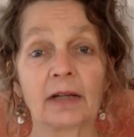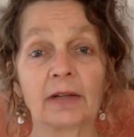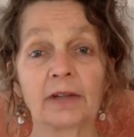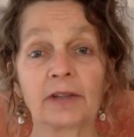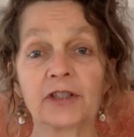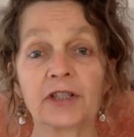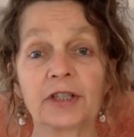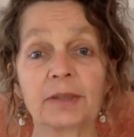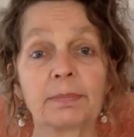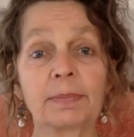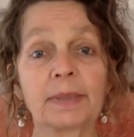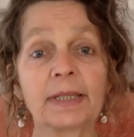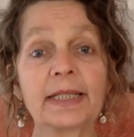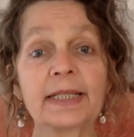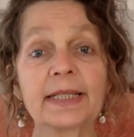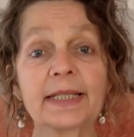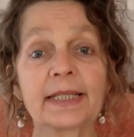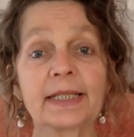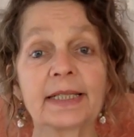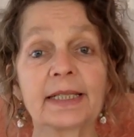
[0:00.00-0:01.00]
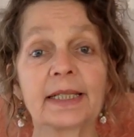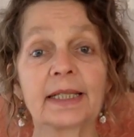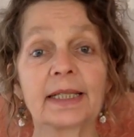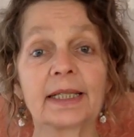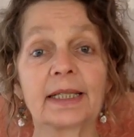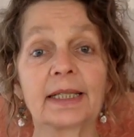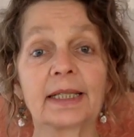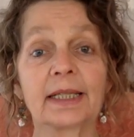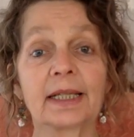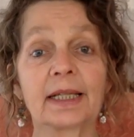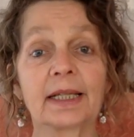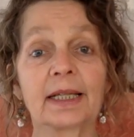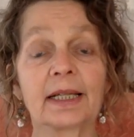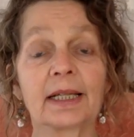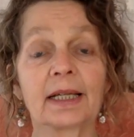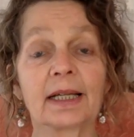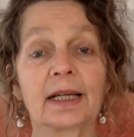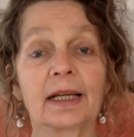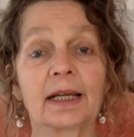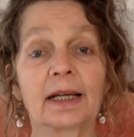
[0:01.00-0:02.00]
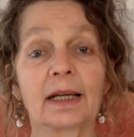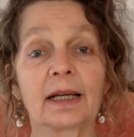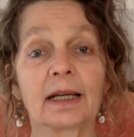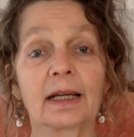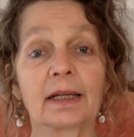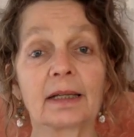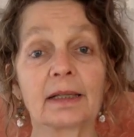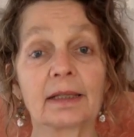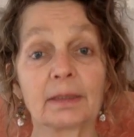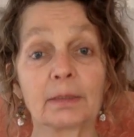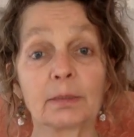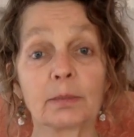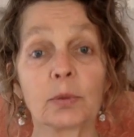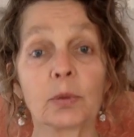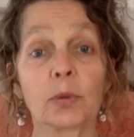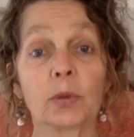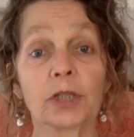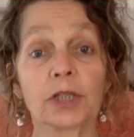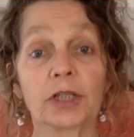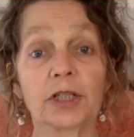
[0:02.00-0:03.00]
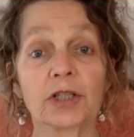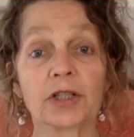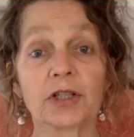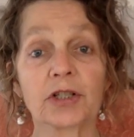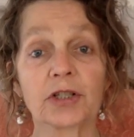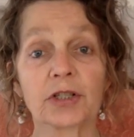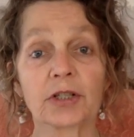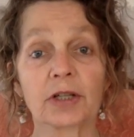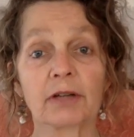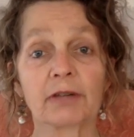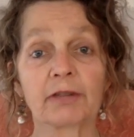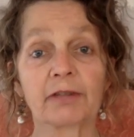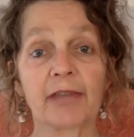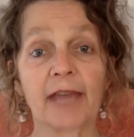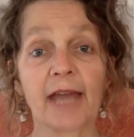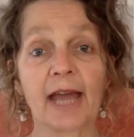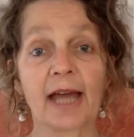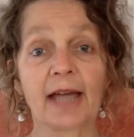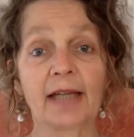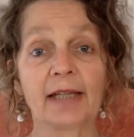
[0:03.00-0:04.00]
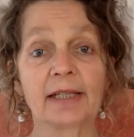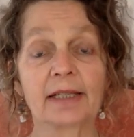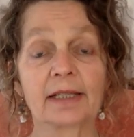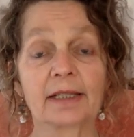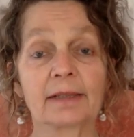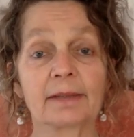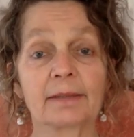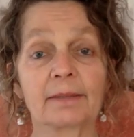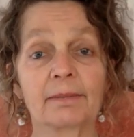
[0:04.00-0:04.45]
the simplicity, the importance of that.